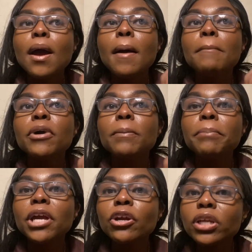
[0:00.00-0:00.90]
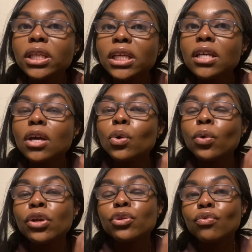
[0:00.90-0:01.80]
But apparently,
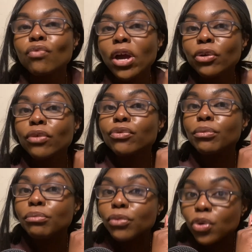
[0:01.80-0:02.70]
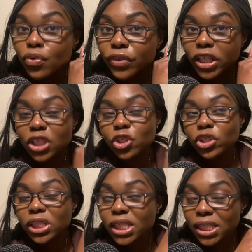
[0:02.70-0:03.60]
according to the writer of the movie,
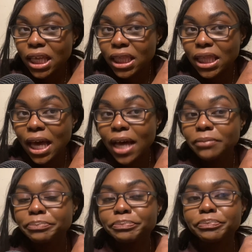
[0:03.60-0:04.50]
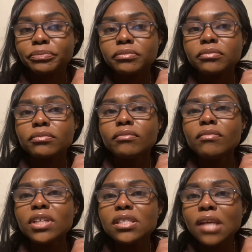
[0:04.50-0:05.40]
she said that
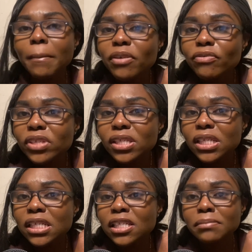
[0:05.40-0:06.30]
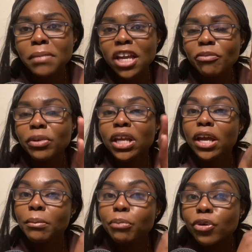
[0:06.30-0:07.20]
some of the scenes may have been
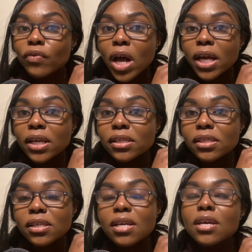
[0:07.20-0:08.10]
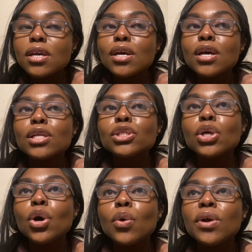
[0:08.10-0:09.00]
improvised.
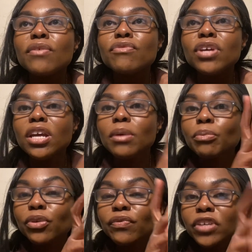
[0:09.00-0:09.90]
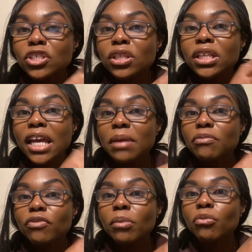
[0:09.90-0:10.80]
So if the improvisation came
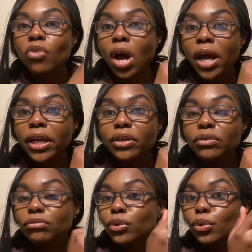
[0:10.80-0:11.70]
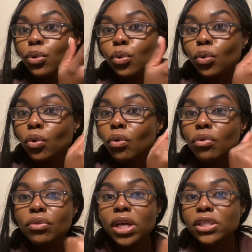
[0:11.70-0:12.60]
from Ryan, cool,
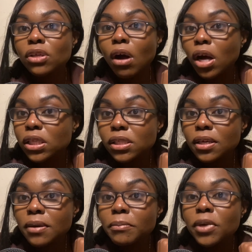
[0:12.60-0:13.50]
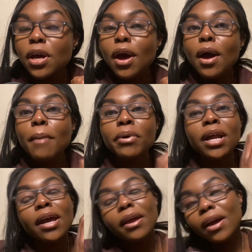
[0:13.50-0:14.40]
that's awesome. But
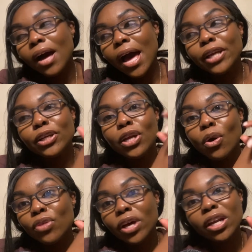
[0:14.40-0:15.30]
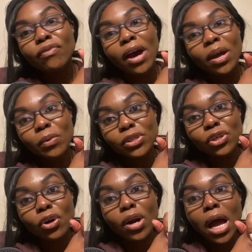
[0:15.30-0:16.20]
I know that if I were
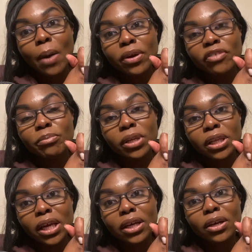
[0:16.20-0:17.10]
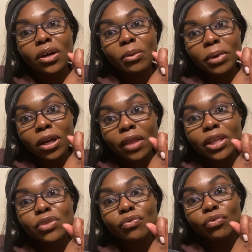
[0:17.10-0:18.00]
her, I would have been like, oh my God,
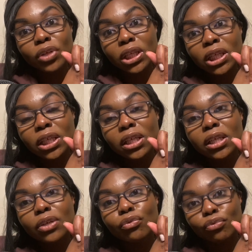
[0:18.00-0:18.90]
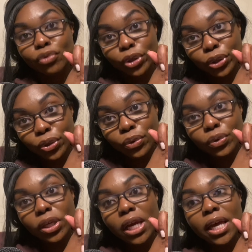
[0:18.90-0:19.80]
that's really
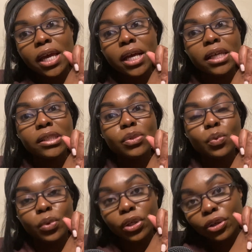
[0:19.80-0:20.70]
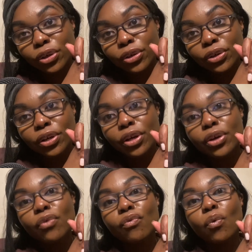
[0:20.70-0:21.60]
rude and weird
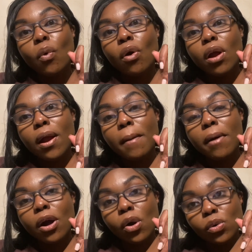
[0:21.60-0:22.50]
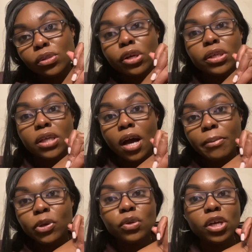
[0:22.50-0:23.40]
for a co-star's
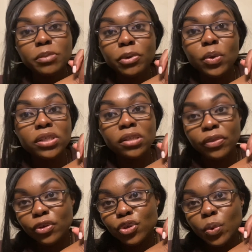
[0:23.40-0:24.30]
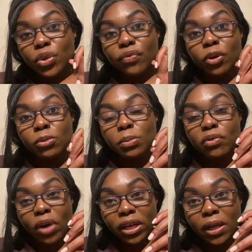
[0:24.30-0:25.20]
husband who has nothing to do with the film to be
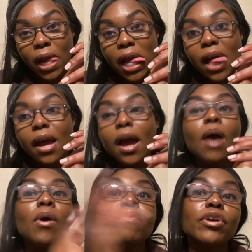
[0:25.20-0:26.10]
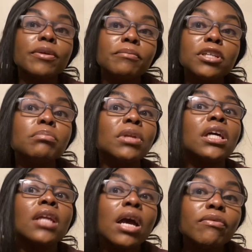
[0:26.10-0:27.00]
writing. However, it's
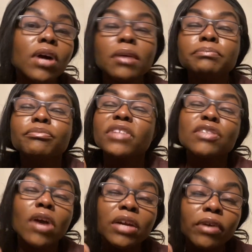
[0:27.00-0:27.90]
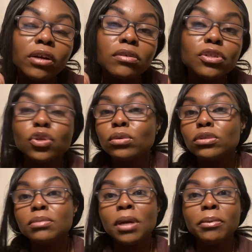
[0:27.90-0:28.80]
it's Ryan Reynolds, so
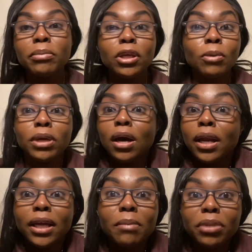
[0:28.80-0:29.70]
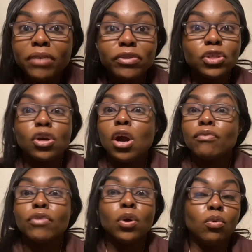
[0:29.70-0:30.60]
she might be like, oh my God, I can't believe a star
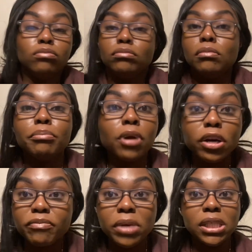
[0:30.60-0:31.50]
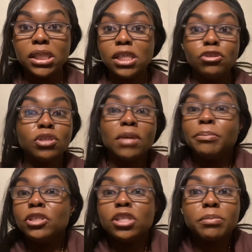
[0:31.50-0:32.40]
wrote part of my scene. She might
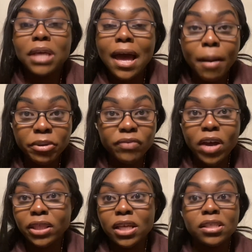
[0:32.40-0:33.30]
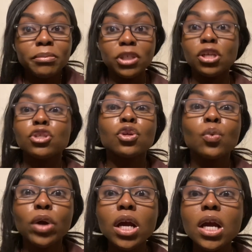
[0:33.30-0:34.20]
just be happy the fact that somebody touched her
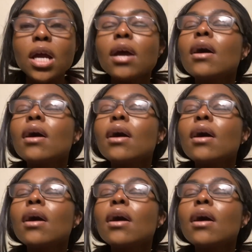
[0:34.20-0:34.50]
work.